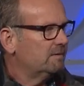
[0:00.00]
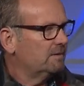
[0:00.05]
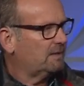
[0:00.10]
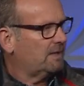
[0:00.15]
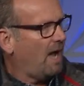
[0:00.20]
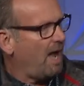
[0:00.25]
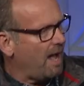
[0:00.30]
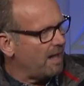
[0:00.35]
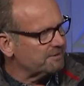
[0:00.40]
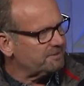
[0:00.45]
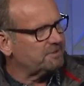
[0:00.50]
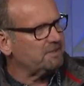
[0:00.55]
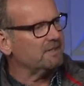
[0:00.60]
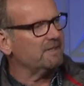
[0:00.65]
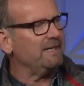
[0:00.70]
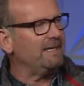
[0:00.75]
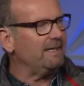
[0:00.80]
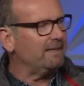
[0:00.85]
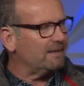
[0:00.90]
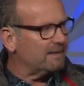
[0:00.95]

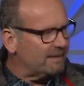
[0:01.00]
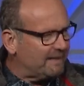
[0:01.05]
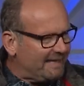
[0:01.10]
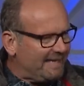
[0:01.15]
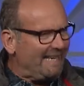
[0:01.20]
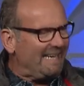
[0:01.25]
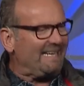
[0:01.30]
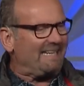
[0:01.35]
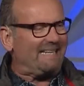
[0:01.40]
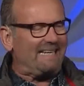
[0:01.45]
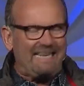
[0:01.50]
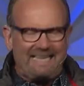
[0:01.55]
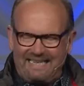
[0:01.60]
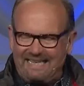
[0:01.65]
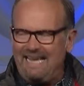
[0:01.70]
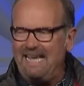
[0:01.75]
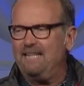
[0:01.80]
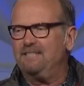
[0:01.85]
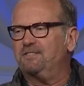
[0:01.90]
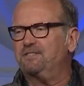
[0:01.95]
constantly kick
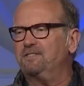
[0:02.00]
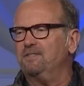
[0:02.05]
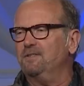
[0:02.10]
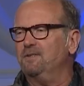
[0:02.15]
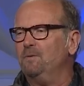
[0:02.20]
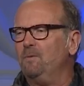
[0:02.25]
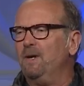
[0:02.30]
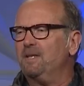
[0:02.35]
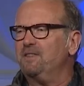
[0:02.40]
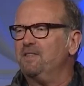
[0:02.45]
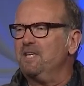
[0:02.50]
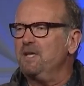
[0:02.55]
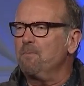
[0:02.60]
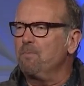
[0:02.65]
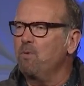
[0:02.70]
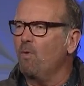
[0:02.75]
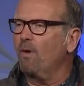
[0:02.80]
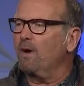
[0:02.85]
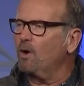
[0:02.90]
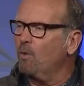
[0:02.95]
against what the
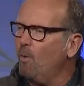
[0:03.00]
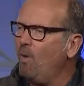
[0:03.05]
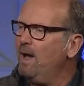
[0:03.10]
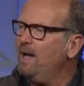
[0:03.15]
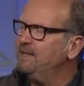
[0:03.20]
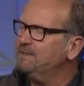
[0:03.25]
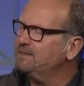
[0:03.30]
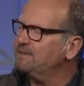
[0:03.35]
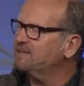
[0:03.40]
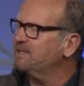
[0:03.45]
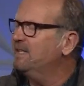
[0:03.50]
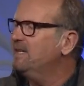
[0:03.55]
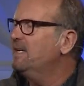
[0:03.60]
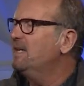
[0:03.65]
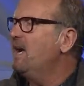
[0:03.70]
employer wants.